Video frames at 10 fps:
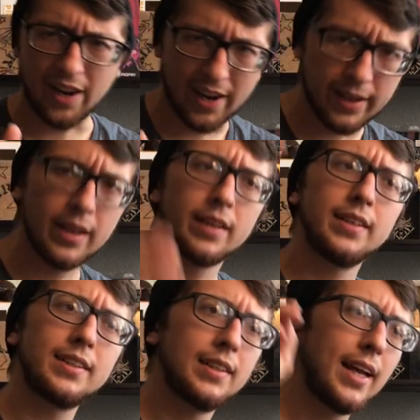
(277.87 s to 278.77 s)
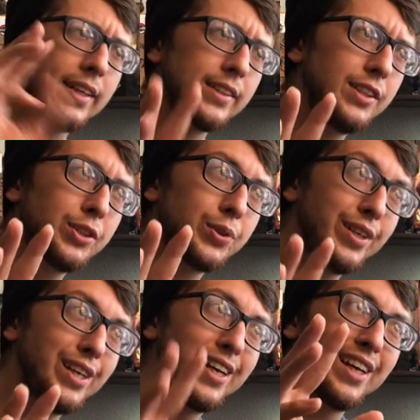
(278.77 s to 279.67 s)
Alright, this next
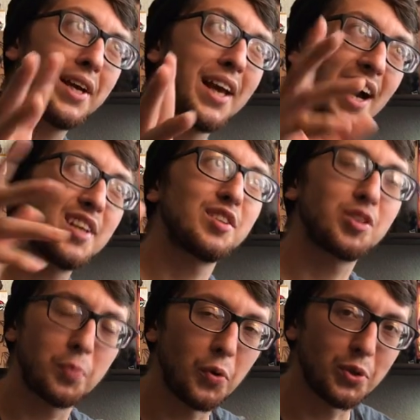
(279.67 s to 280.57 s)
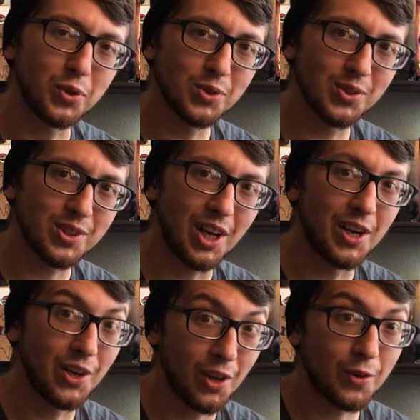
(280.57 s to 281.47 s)
entry kind of spoils
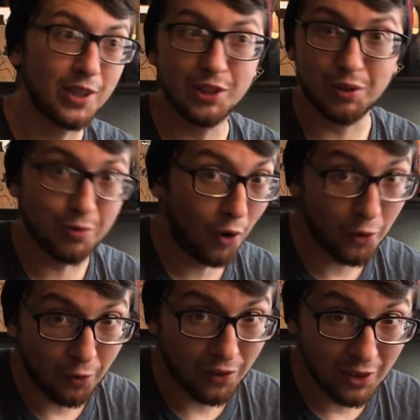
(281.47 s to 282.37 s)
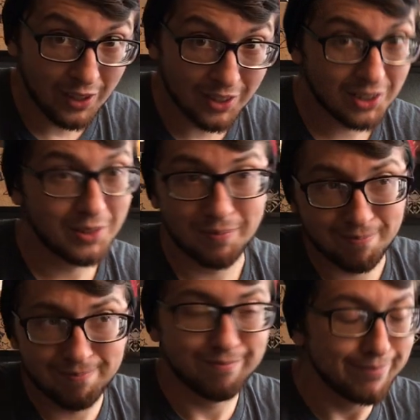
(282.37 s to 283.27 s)
another entry farther on the list,
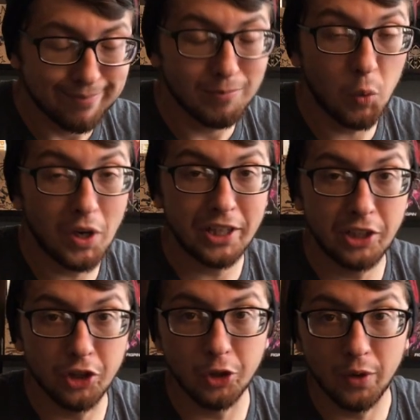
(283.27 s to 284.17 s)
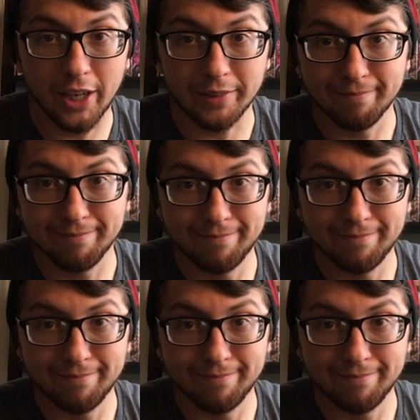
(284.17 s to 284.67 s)
but what can you do, right?